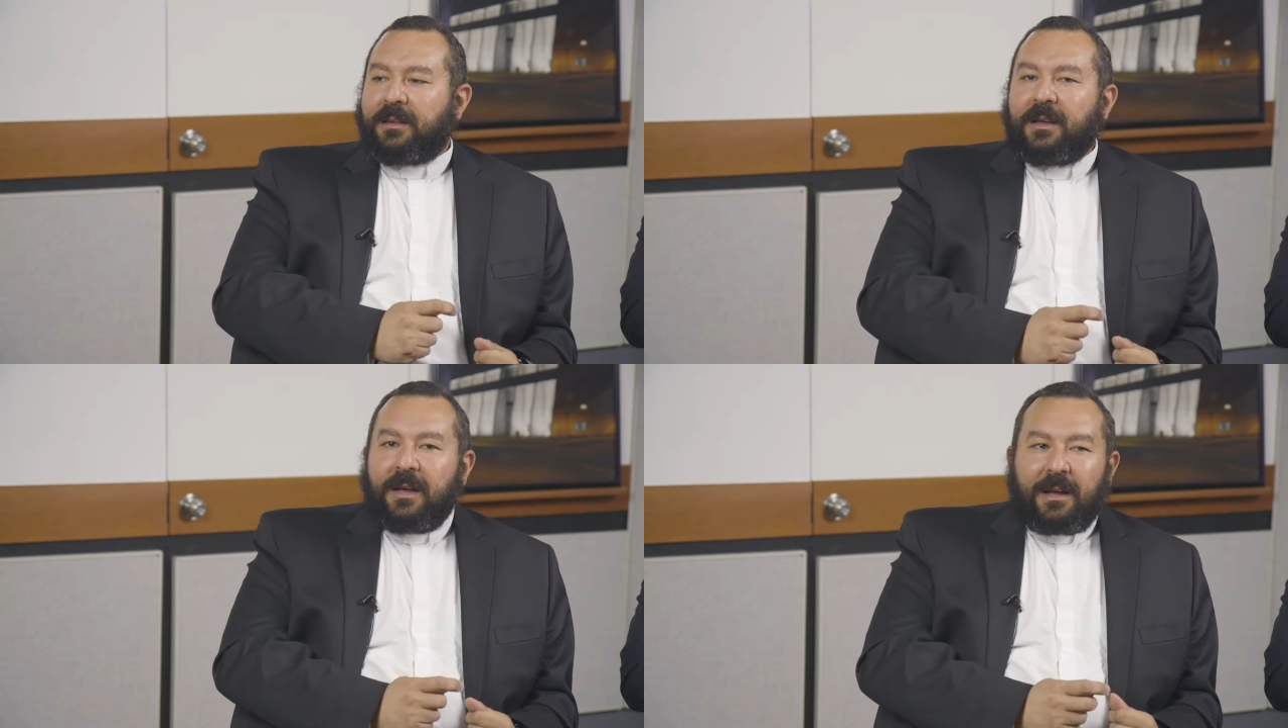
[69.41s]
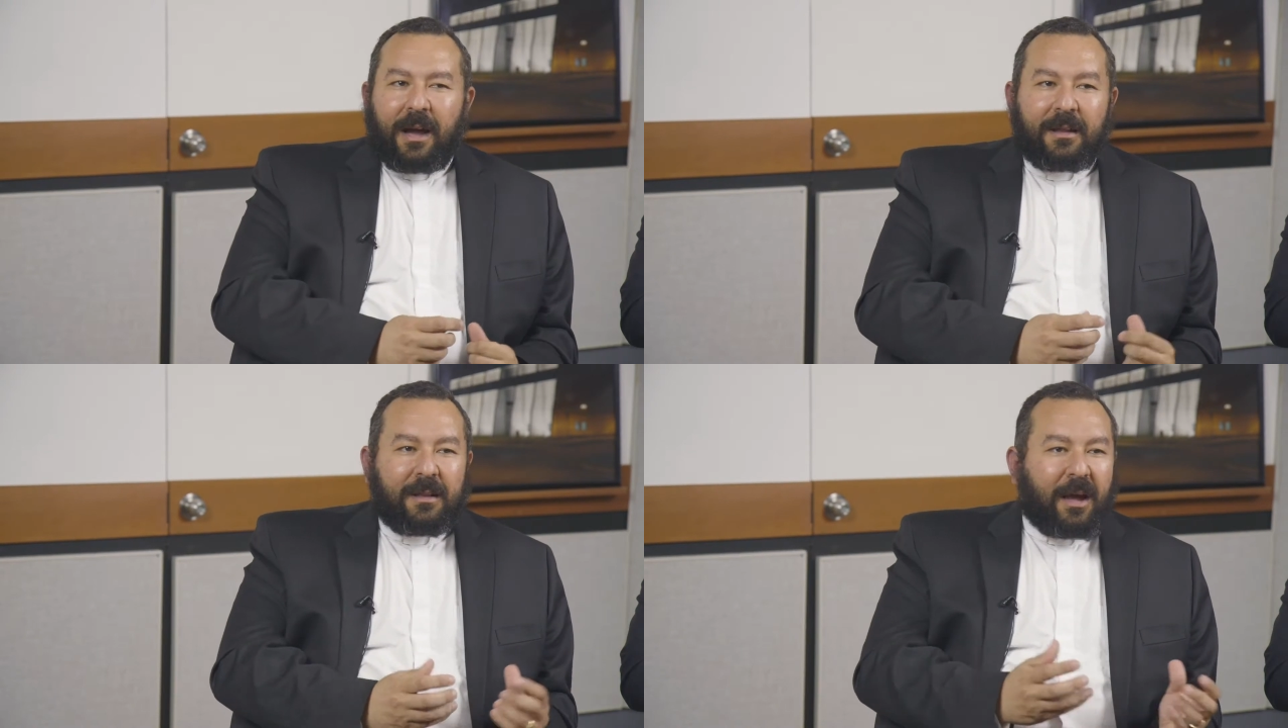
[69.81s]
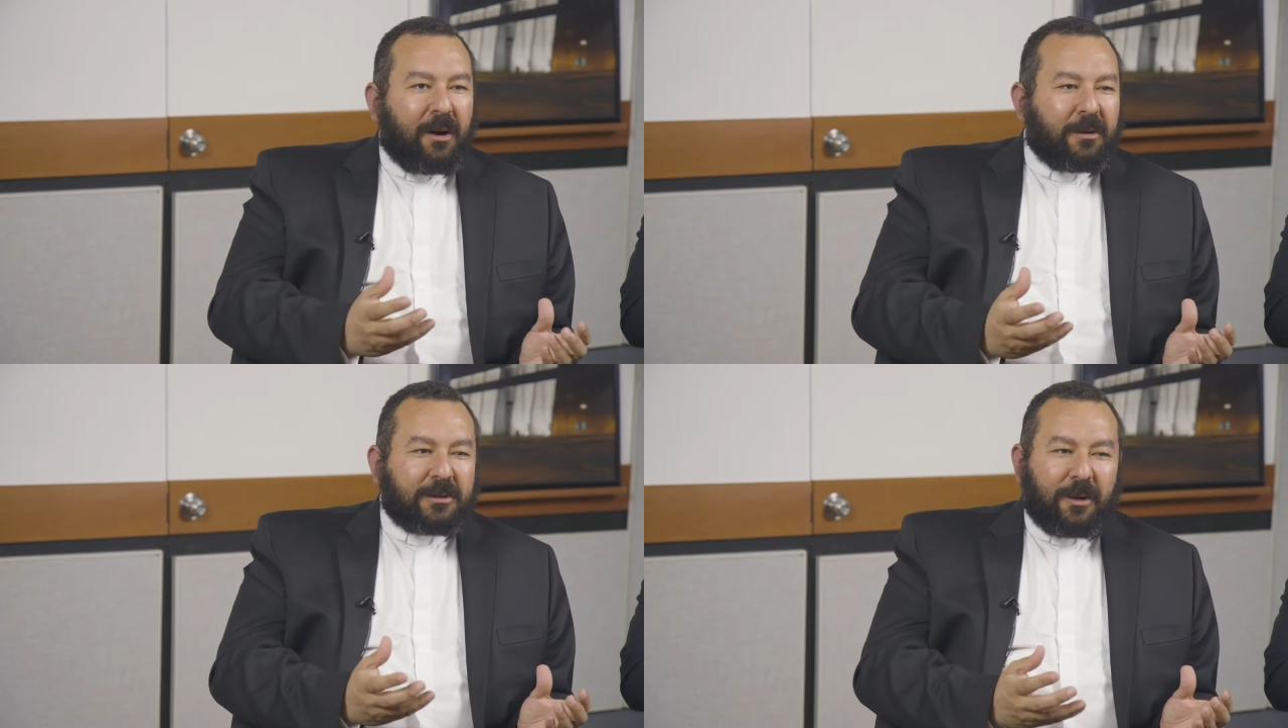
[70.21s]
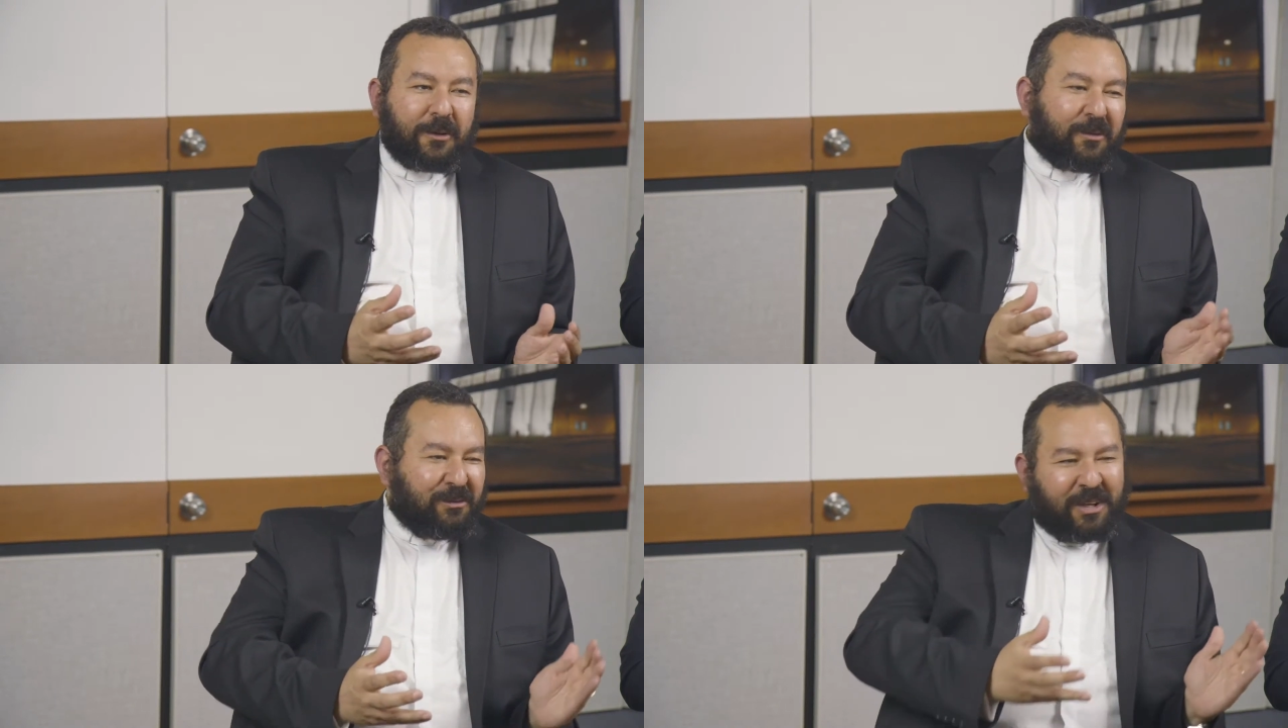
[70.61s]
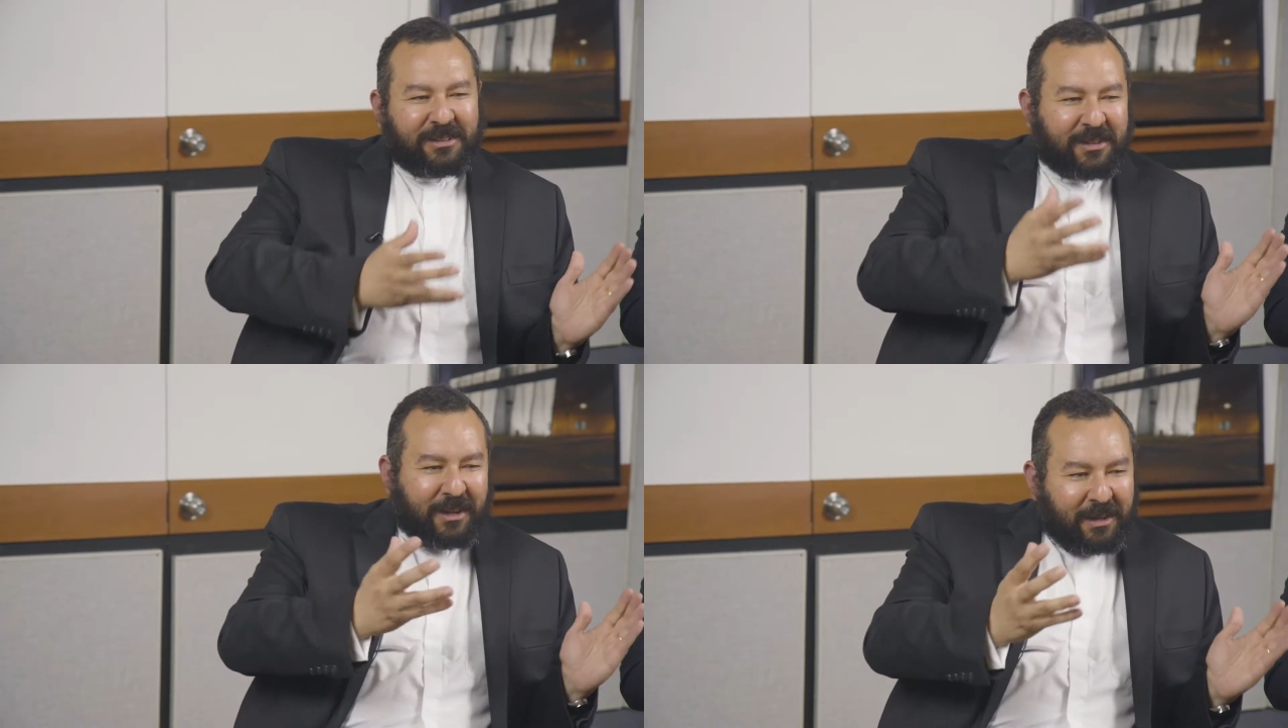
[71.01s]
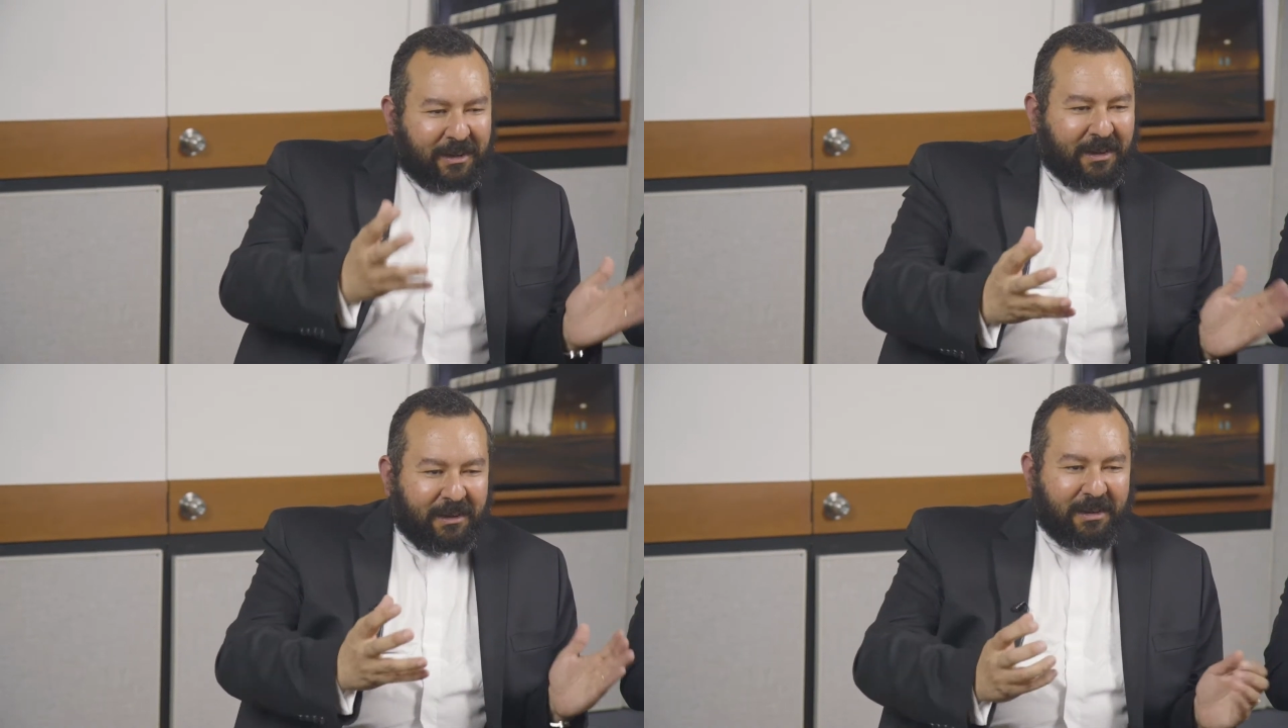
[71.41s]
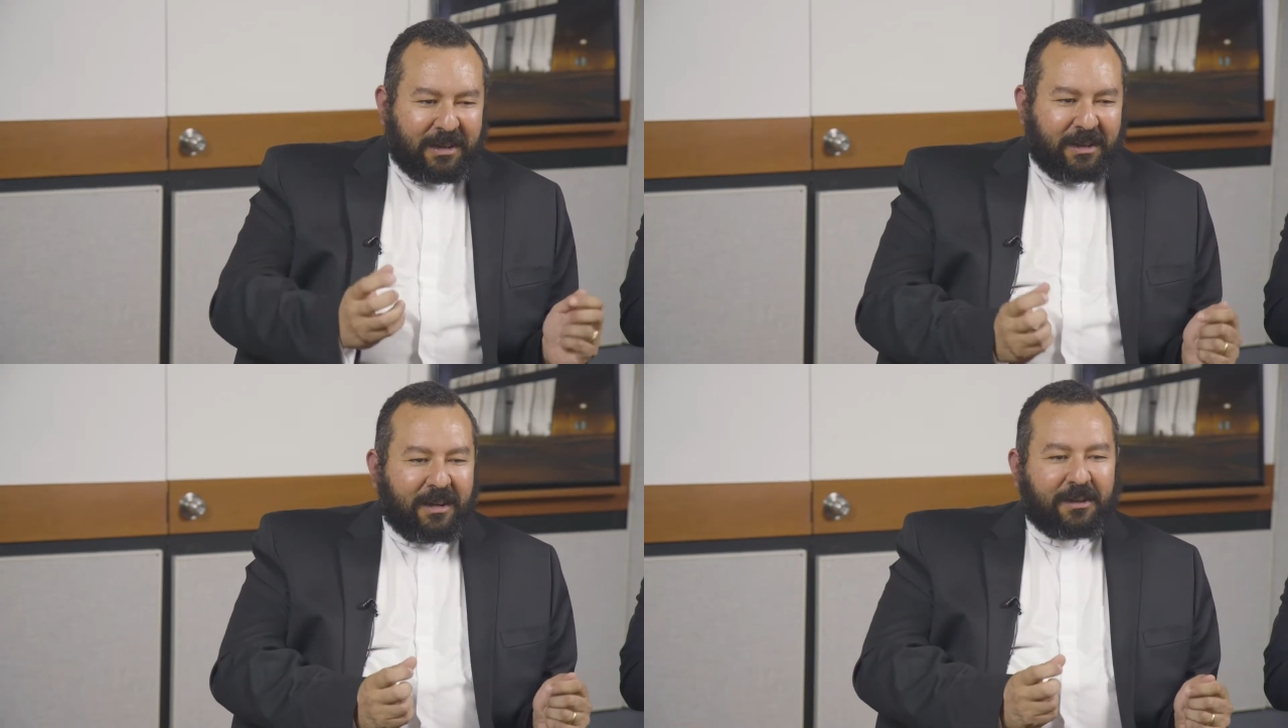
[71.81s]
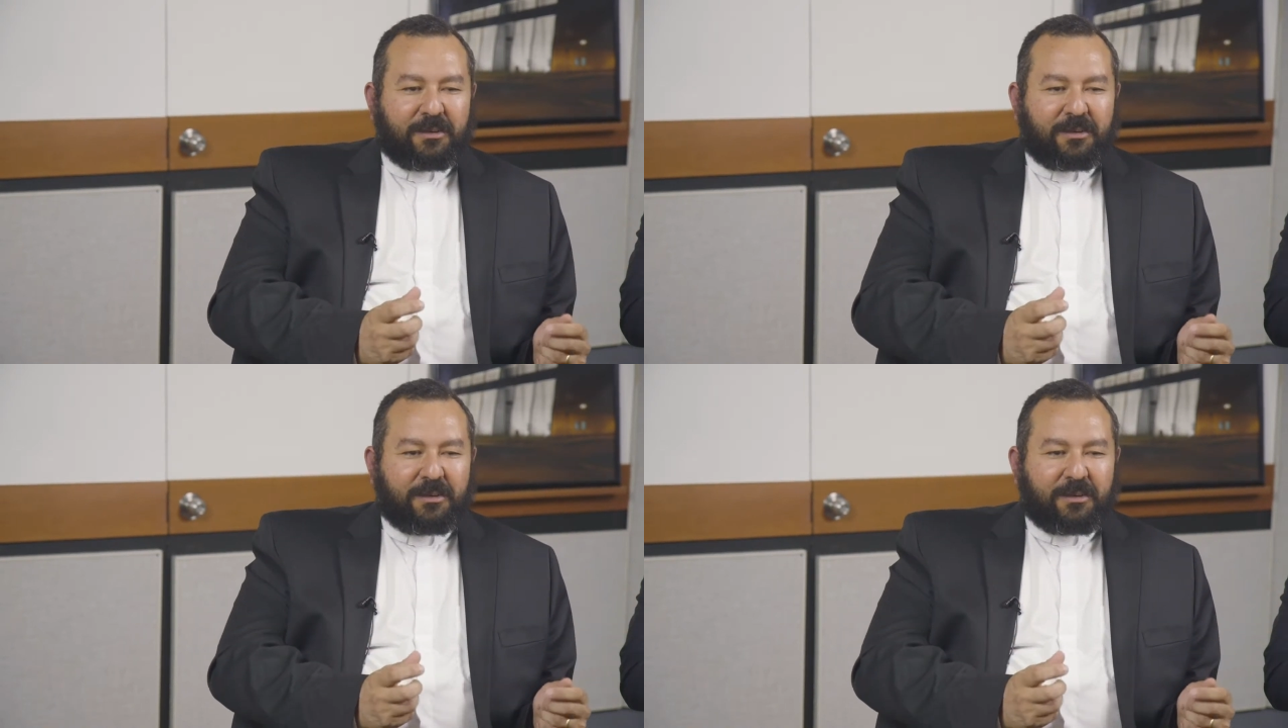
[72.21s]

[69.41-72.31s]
and now it's not just a